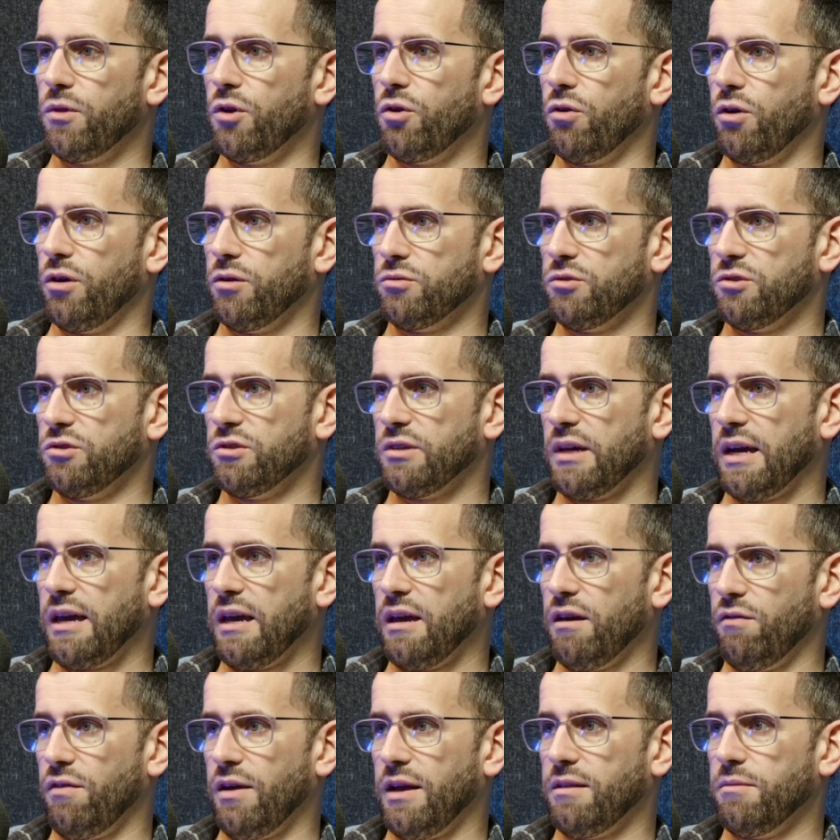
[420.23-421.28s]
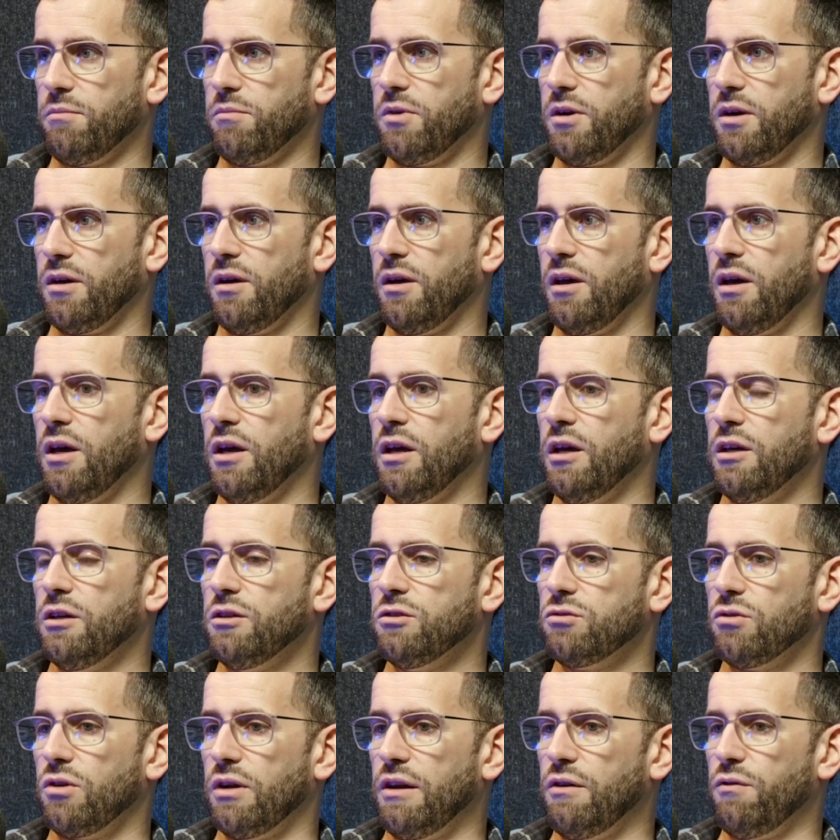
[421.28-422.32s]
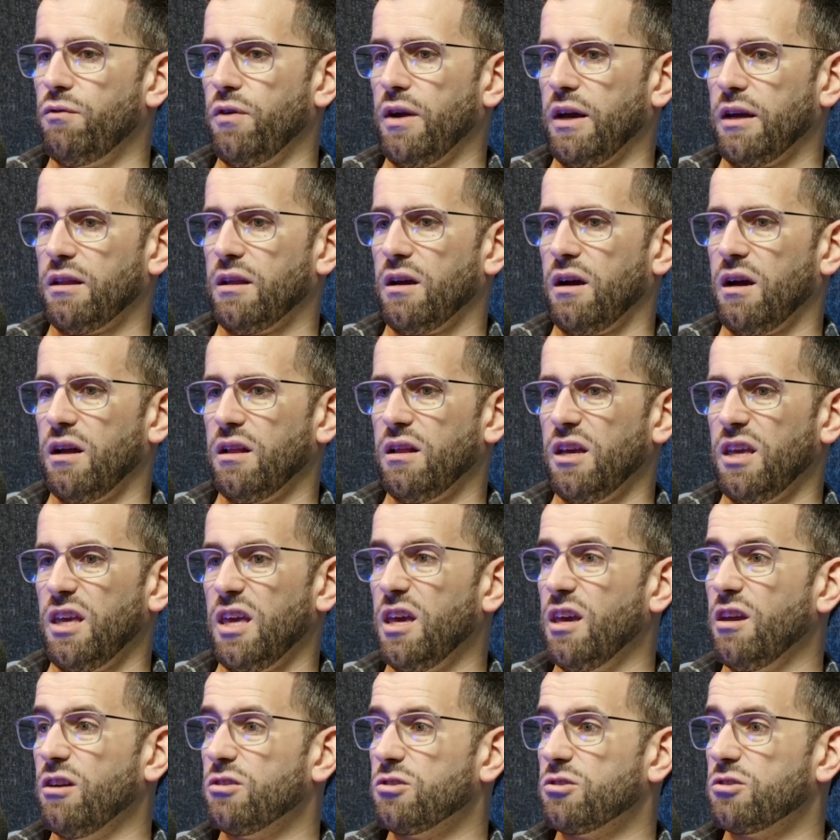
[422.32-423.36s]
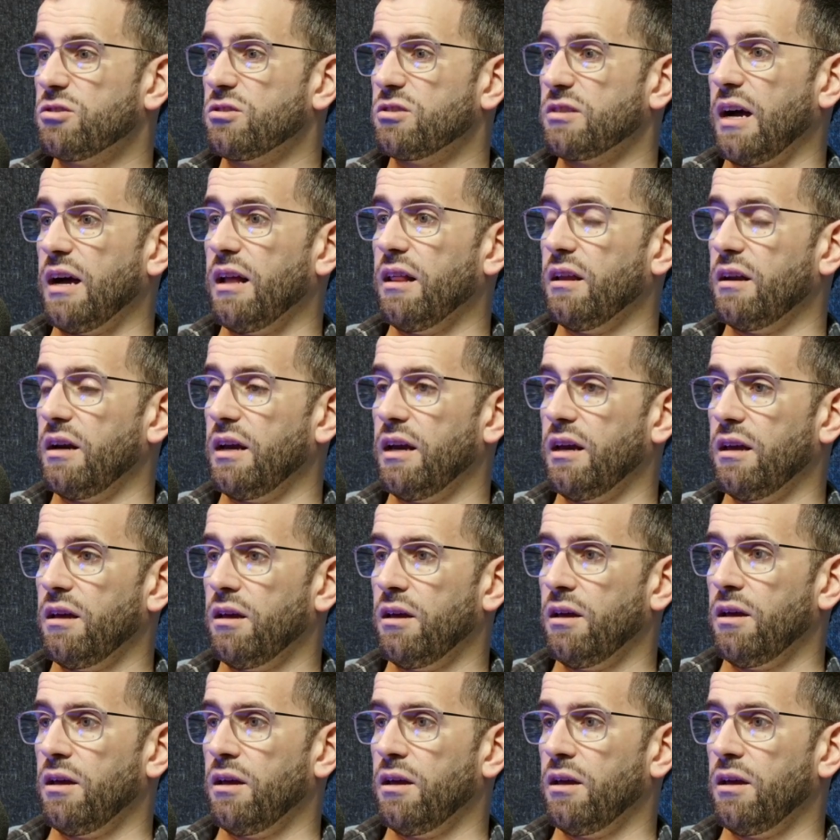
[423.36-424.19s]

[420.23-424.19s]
the Royal Society of Edinburgh. So in effect, I had a year's salary.